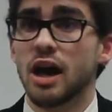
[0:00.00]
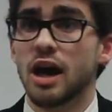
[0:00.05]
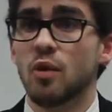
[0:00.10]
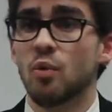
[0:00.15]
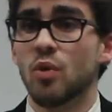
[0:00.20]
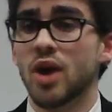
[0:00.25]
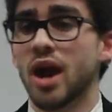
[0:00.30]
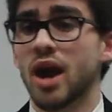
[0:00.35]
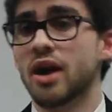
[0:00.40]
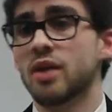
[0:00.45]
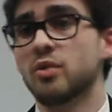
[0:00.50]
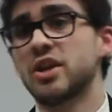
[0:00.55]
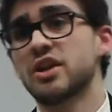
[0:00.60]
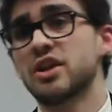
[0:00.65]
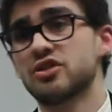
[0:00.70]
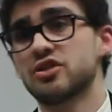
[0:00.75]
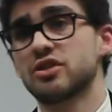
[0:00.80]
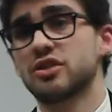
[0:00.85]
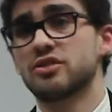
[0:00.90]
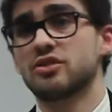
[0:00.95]
When I
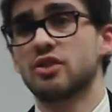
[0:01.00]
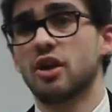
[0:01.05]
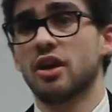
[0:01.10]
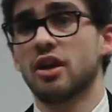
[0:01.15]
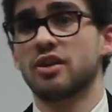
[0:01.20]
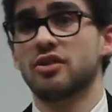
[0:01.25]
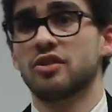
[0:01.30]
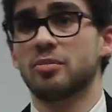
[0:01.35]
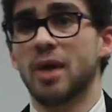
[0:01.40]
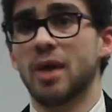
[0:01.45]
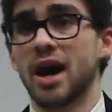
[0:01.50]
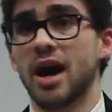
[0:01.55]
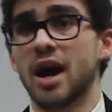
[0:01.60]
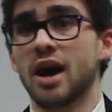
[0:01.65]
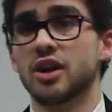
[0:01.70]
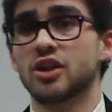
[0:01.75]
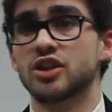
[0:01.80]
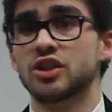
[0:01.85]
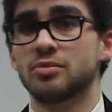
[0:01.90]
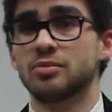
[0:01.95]
initially started as a
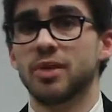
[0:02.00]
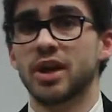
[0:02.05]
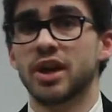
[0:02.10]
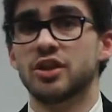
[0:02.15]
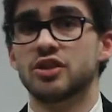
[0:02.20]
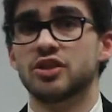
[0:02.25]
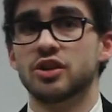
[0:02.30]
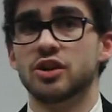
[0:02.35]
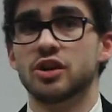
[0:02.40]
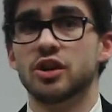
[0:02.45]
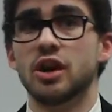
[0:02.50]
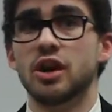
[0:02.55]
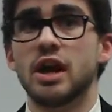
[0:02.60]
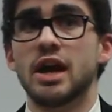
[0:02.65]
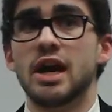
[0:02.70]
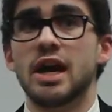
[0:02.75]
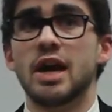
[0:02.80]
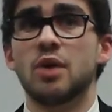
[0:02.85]
biology major,